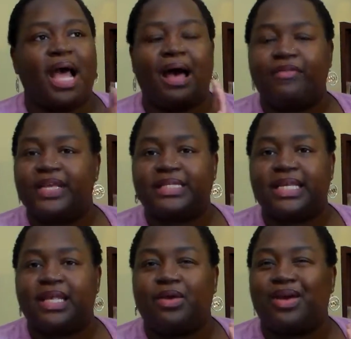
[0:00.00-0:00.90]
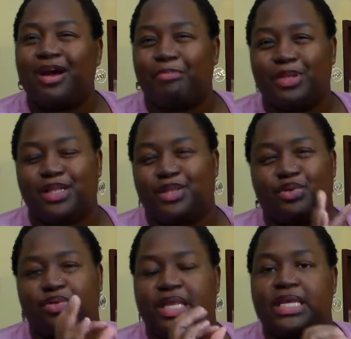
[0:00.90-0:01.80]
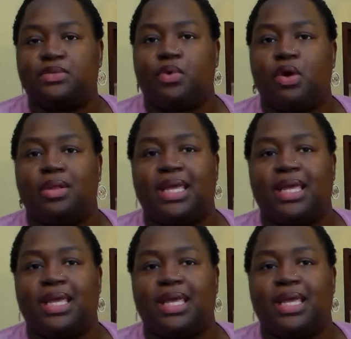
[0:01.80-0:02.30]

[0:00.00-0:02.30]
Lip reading: Obviously there are a couple of little things wrong.